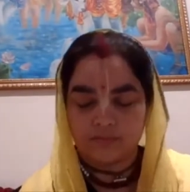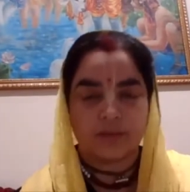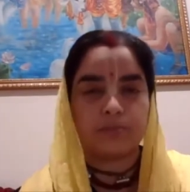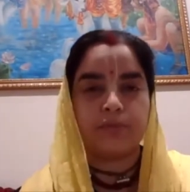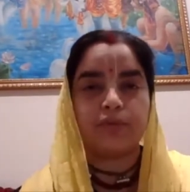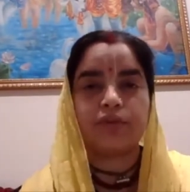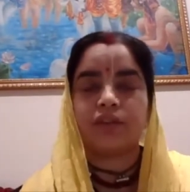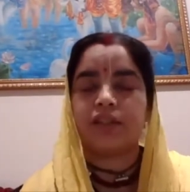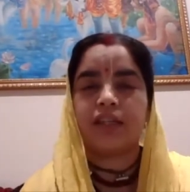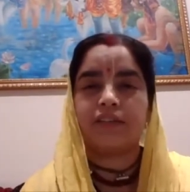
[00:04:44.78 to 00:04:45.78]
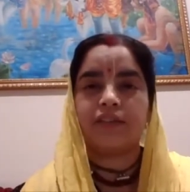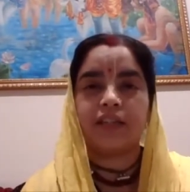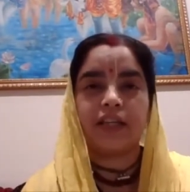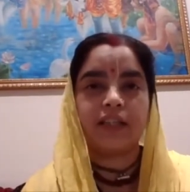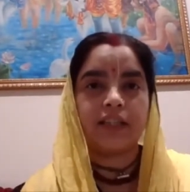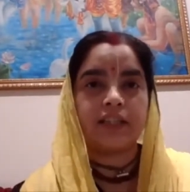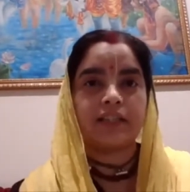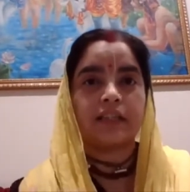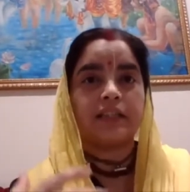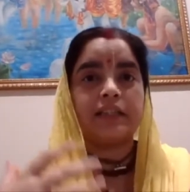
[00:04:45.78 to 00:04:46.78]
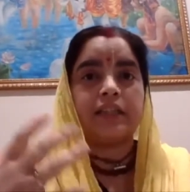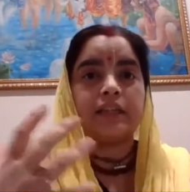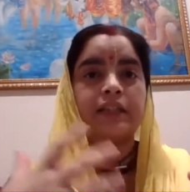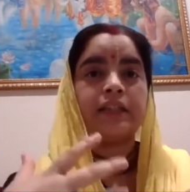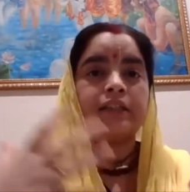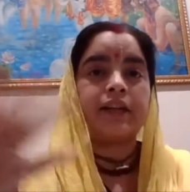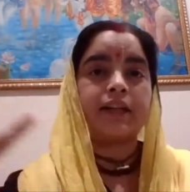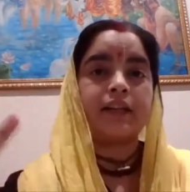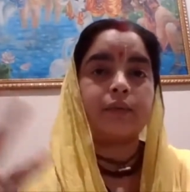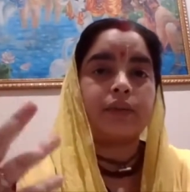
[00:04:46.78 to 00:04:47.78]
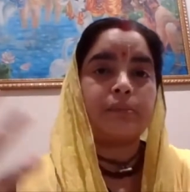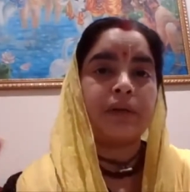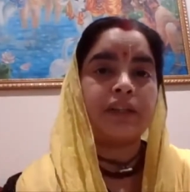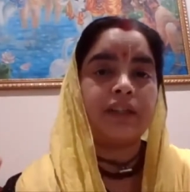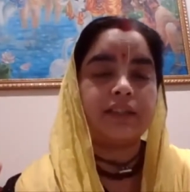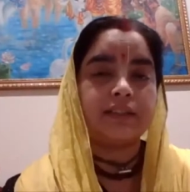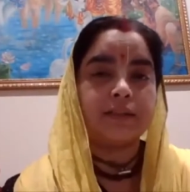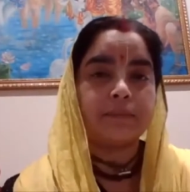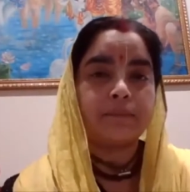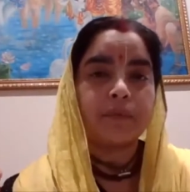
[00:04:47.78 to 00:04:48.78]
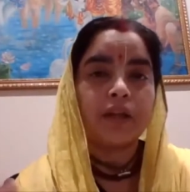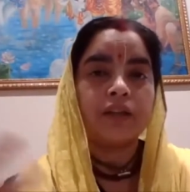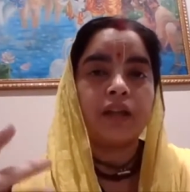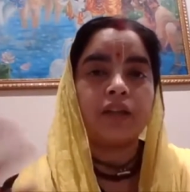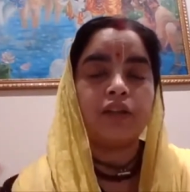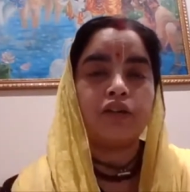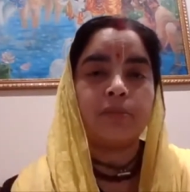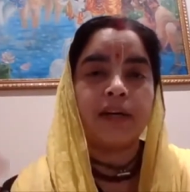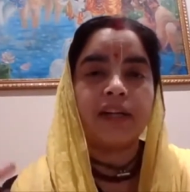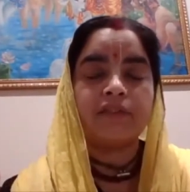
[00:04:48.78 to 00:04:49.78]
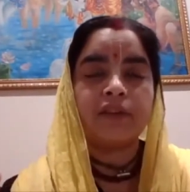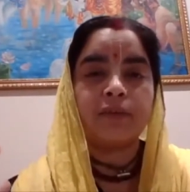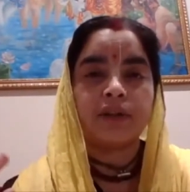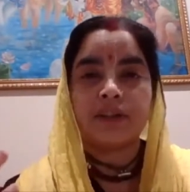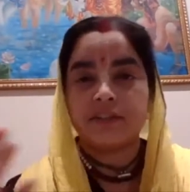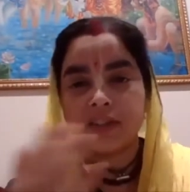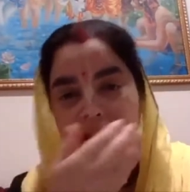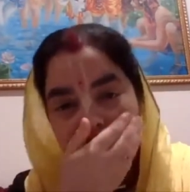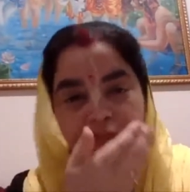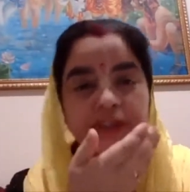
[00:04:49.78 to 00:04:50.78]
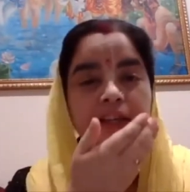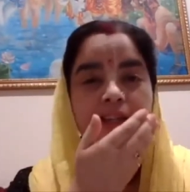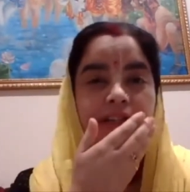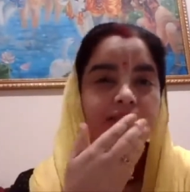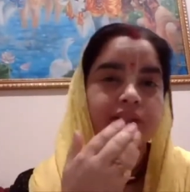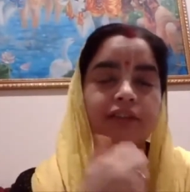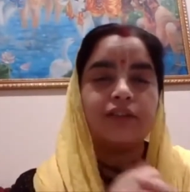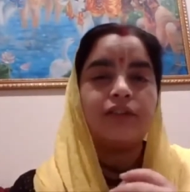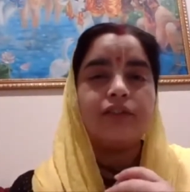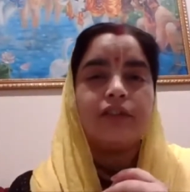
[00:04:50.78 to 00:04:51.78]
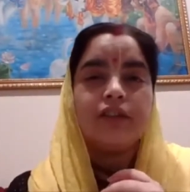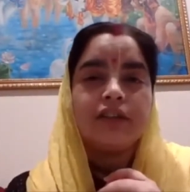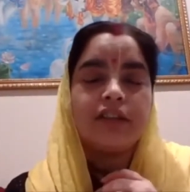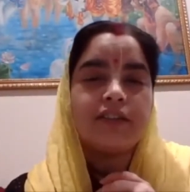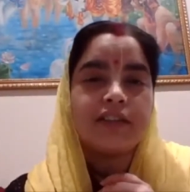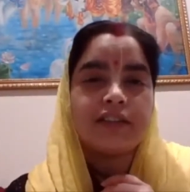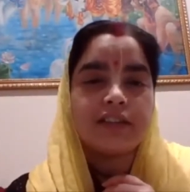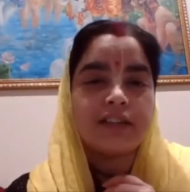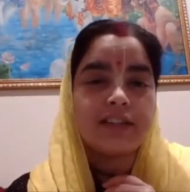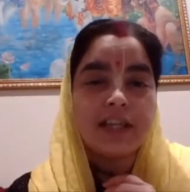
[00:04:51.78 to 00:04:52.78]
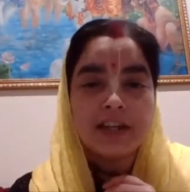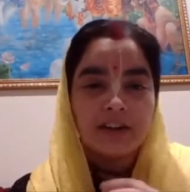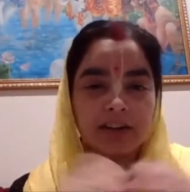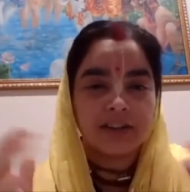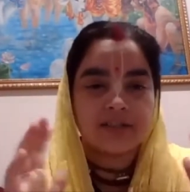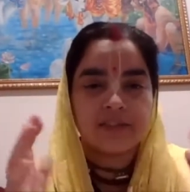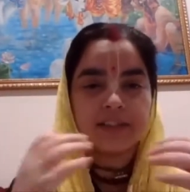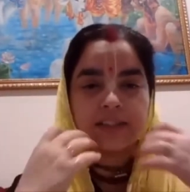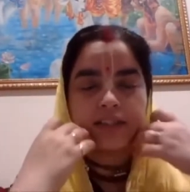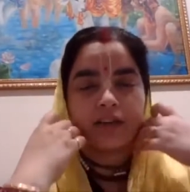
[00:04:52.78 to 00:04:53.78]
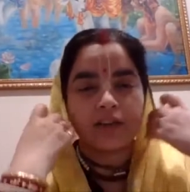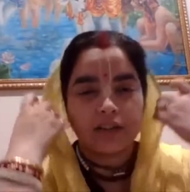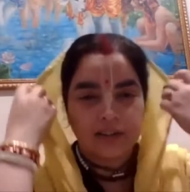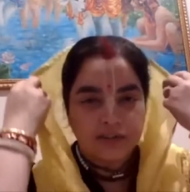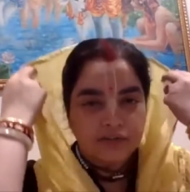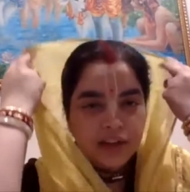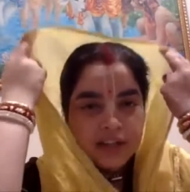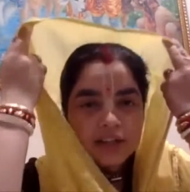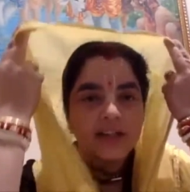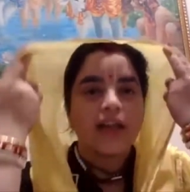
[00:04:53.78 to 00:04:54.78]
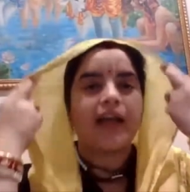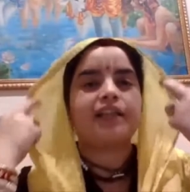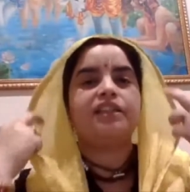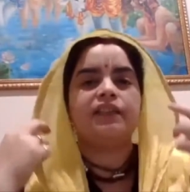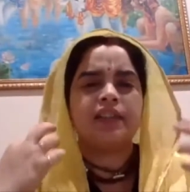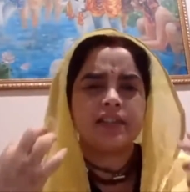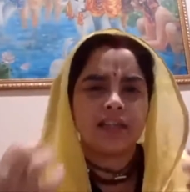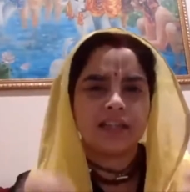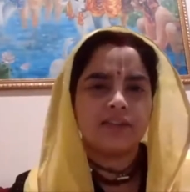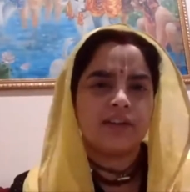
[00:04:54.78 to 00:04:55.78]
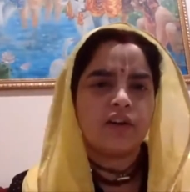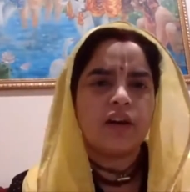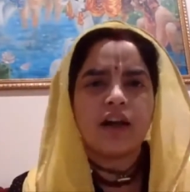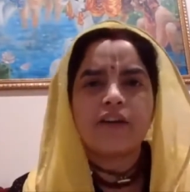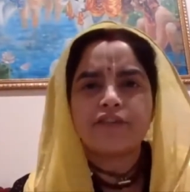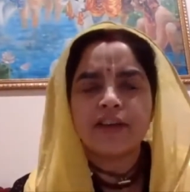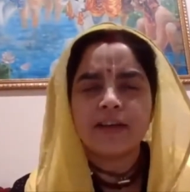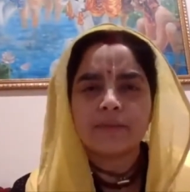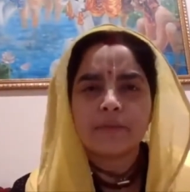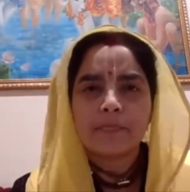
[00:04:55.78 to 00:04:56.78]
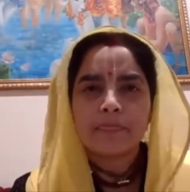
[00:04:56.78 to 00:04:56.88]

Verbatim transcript: the bruises and everything, and then he suddenly started interacting with the monkeys. Loba and everyone, they were laughing and they were, you know, they were seeing all this, witnessing all this fun activities, and they were all laughing.